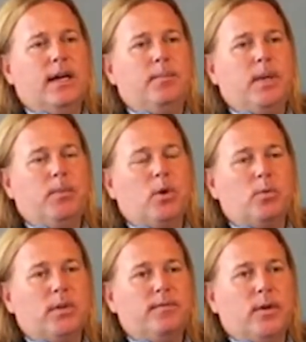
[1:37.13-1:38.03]
People are
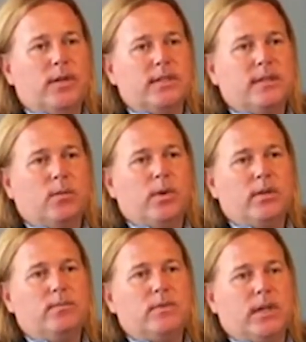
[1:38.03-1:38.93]
really focused on
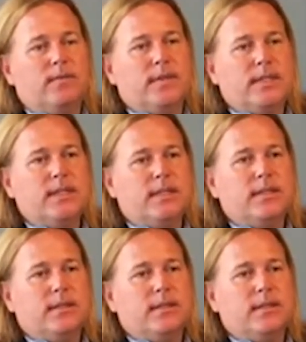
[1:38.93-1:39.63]
well child visits,